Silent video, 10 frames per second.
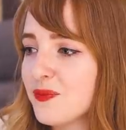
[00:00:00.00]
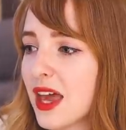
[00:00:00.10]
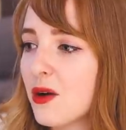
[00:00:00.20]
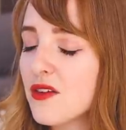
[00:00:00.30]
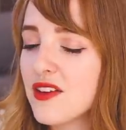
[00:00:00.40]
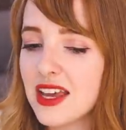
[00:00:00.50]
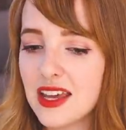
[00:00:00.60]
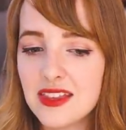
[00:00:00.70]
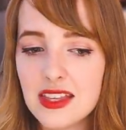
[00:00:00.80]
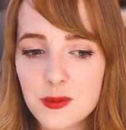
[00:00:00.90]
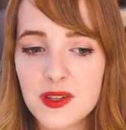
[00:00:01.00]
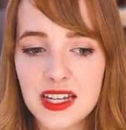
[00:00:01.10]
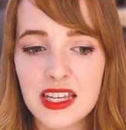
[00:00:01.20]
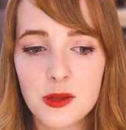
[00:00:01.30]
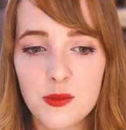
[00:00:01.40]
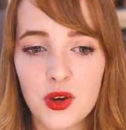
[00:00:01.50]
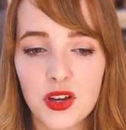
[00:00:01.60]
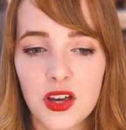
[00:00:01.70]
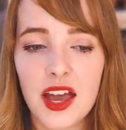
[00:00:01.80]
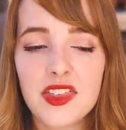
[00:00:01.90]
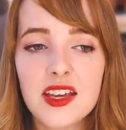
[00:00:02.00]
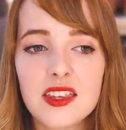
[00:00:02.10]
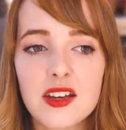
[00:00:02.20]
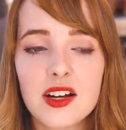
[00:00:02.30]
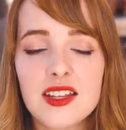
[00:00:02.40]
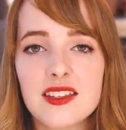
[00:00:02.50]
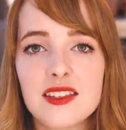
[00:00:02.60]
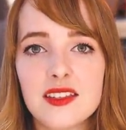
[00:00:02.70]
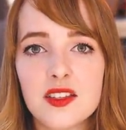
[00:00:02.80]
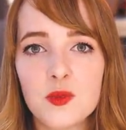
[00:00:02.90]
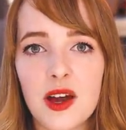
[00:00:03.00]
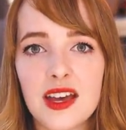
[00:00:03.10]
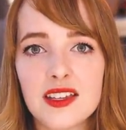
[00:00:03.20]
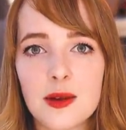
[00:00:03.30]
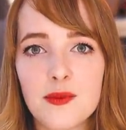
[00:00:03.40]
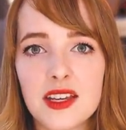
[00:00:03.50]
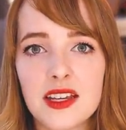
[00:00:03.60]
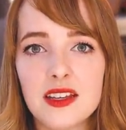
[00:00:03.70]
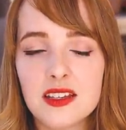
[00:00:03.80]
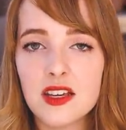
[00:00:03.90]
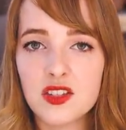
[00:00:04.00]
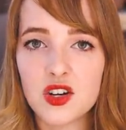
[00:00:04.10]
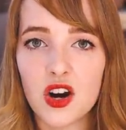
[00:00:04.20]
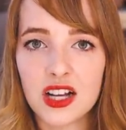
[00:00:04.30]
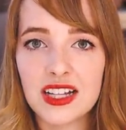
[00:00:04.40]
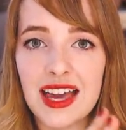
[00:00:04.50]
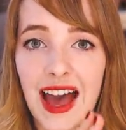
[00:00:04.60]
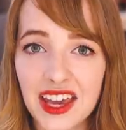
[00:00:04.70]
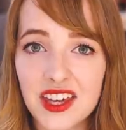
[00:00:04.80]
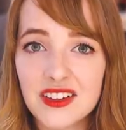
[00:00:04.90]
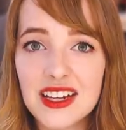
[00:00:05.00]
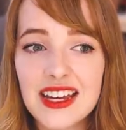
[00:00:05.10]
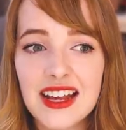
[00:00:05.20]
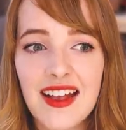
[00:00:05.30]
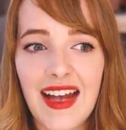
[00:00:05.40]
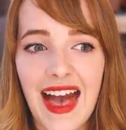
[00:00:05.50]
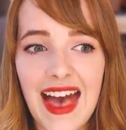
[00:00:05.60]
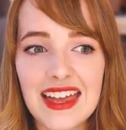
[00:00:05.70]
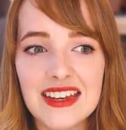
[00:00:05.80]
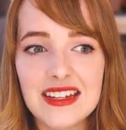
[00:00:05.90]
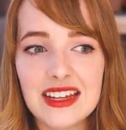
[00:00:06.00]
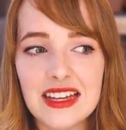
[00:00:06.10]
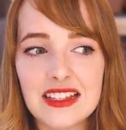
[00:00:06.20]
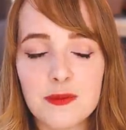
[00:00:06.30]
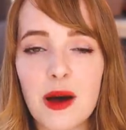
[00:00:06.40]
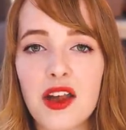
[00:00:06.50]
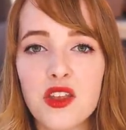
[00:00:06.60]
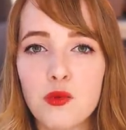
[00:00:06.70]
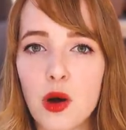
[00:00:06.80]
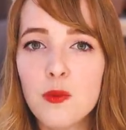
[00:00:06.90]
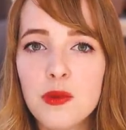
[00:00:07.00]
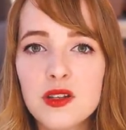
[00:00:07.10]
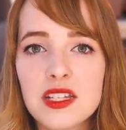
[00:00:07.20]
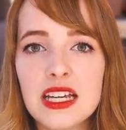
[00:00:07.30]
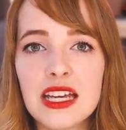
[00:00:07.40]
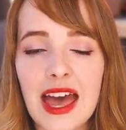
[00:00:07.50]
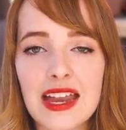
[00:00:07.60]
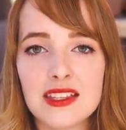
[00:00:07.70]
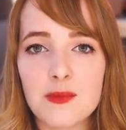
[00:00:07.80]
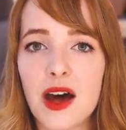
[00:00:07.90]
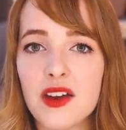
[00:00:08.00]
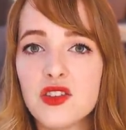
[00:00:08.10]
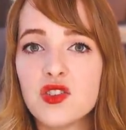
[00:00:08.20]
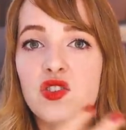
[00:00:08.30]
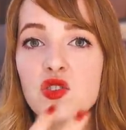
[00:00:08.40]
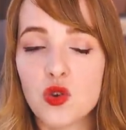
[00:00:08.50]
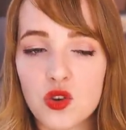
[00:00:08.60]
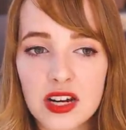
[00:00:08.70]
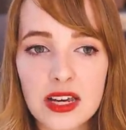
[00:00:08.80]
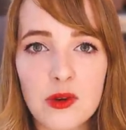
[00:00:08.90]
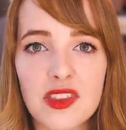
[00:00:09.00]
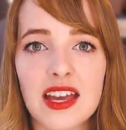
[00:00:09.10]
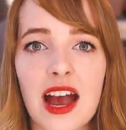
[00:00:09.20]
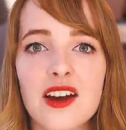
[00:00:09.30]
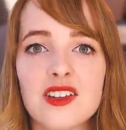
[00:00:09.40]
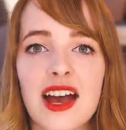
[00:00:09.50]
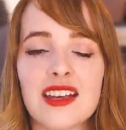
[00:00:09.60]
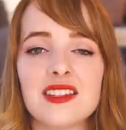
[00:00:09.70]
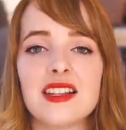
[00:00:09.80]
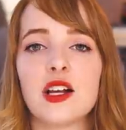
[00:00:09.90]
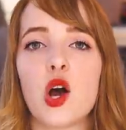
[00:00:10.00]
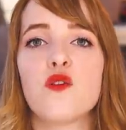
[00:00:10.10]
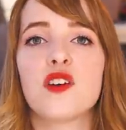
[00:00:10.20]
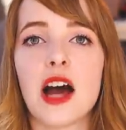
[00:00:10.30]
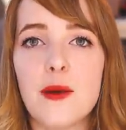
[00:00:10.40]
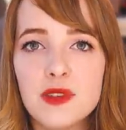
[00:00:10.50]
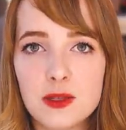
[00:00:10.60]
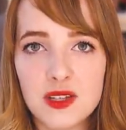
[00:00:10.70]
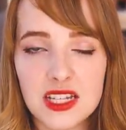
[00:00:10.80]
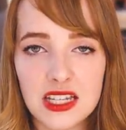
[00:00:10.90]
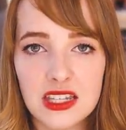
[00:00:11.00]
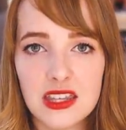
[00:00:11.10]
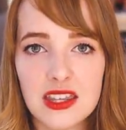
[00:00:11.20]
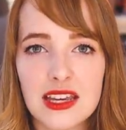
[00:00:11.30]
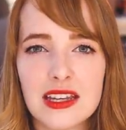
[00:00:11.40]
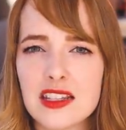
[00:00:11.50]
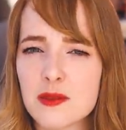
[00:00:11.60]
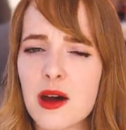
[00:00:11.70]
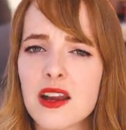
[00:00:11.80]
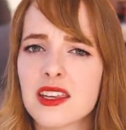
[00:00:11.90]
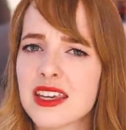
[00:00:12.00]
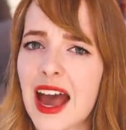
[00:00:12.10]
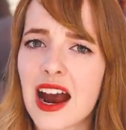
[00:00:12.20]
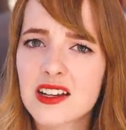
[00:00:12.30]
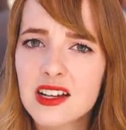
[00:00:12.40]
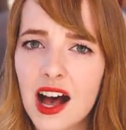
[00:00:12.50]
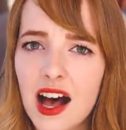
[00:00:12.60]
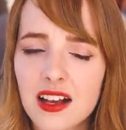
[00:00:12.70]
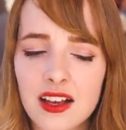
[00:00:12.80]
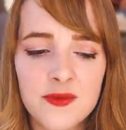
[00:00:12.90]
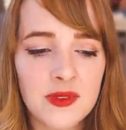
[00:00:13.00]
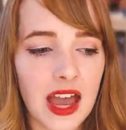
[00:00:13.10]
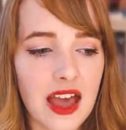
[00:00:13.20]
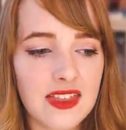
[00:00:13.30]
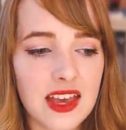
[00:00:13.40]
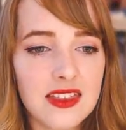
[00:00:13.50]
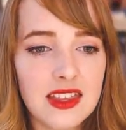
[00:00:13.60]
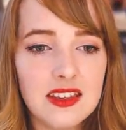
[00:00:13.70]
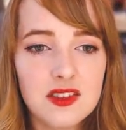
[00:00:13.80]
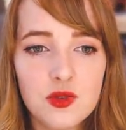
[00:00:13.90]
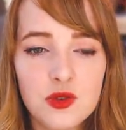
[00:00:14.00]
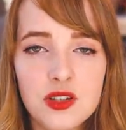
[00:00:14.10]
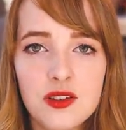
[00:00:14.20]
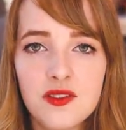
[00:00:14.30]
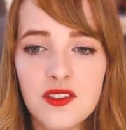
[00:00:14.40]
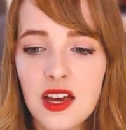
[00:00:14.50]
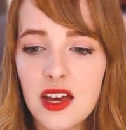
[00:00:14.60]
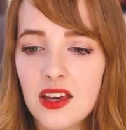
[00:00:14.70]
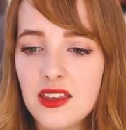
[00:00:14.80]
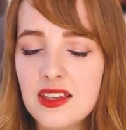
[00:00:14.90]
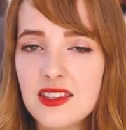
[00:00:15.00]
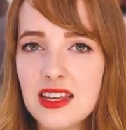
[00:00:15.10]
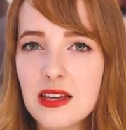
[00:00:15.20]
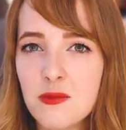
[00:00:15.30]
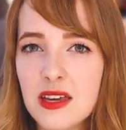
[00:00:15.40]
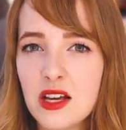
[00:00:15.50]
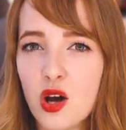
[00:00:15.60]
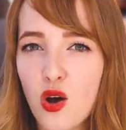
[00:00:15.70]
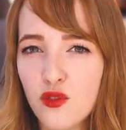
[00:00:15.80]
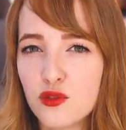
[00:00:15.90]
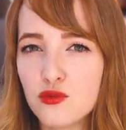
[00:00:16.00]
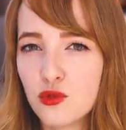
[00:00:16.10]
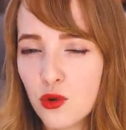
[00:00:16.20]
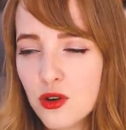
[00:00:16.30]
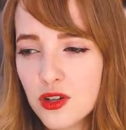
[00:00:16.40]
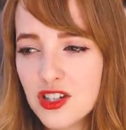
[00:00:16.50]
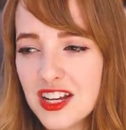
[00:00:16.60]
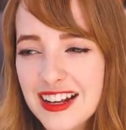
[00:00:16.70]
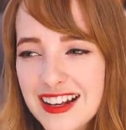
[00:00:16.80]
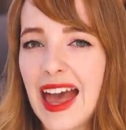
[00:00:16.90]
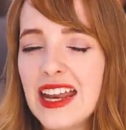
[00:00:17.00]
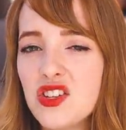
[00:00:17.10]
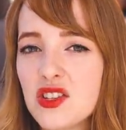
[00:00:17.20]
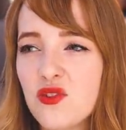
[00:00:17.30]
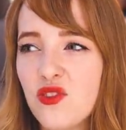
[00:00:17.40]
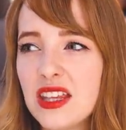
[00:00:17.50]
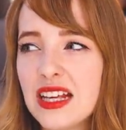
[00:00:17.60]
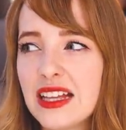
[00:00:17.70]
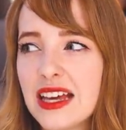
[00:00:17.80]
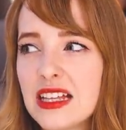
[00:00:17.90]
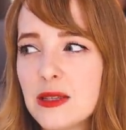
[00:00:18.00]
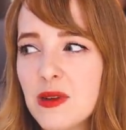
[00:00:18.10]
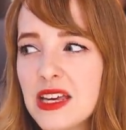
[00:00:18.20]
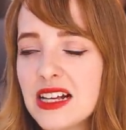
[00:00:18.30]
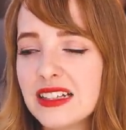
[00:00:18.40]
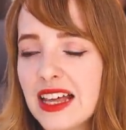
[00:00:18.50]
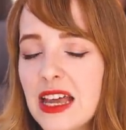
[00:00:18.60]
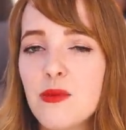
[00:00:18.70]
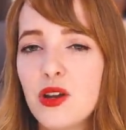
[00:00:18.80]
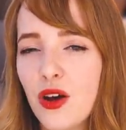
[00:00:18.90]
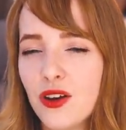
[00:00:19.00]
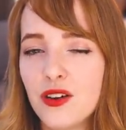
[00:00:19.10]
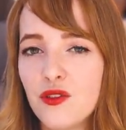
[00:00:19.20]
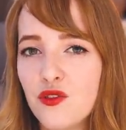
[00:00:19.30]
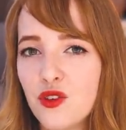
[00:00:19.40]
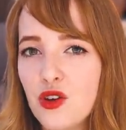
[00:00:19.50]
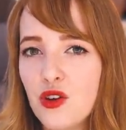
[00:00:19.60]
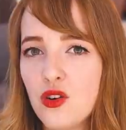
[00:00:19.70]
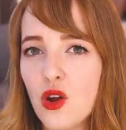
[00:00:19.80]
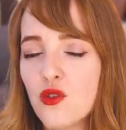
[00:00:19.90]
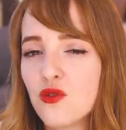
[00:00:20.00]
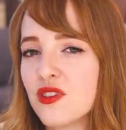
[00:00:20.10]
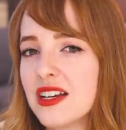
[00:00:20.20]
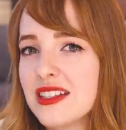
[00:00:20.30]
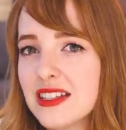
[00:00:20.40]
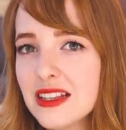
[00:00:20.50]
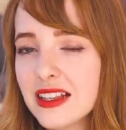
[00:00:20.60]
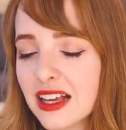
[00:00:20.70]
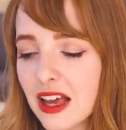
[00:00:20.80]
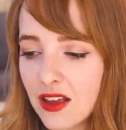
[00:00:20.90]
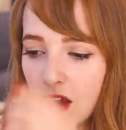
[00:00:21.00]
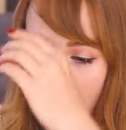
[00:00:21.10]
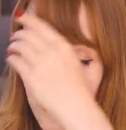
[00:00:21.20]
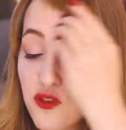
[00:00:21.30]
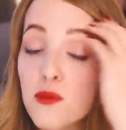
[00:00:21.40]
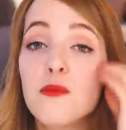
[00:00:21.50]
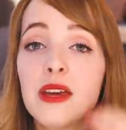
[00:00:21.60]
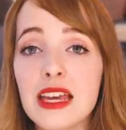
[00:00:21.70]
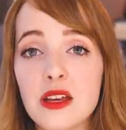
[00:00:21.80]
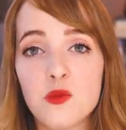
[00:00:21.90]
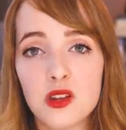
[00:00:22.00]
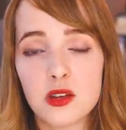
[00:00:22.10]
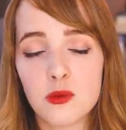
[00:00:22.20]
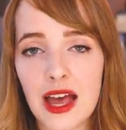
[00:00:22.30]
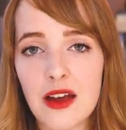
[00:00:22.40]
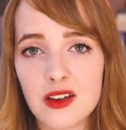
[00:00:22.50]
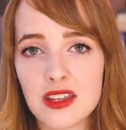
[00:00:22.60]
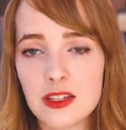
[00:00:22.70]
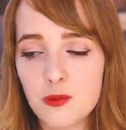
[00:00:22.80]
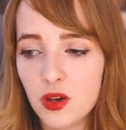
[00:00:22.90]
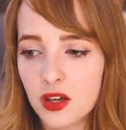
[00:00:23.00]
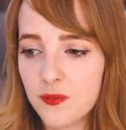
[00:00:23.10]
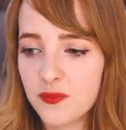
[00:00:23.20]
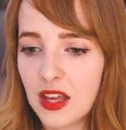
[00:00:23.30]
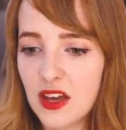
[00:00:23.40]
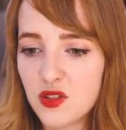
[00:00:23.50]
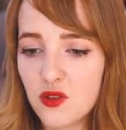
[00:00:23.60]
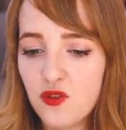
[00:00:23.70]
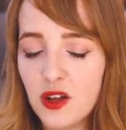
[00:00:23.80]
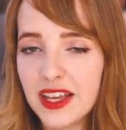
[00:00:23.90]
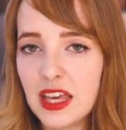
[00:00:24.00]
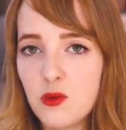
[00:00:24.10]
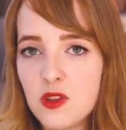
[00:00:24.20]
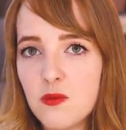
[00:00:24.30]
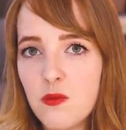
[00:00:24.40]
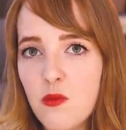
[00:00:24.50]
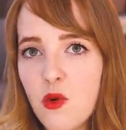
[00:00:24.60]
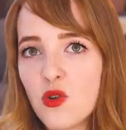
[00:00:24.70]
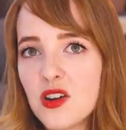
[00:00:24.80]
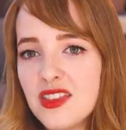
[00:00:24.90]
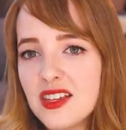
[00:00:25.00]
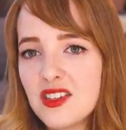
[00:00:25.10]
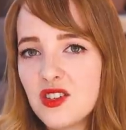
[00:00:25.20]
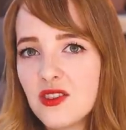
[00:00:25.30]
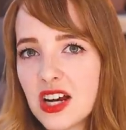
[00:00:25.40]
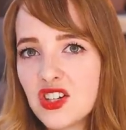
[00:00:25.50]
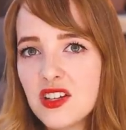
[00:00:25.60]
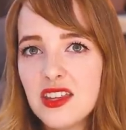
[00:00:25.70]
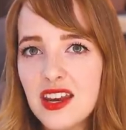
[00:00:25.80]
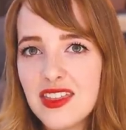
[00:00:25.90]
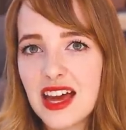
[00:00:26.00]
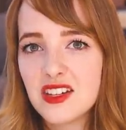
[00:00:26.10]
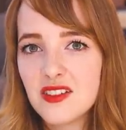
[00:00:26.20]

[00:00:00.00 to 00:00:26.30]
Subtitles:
However, in this particular book, I think there are instances where something is historically accurate and it's a part of the world building and it's a part of the story where the character has to, like, overcome this particular thing and it's a part of the character arc. And then there's sort of this thing being overwrought and it just feeling like it's being labored on for no reason. Like, for me, with the way I read this book, I sort of felt like it was more in this direction than in that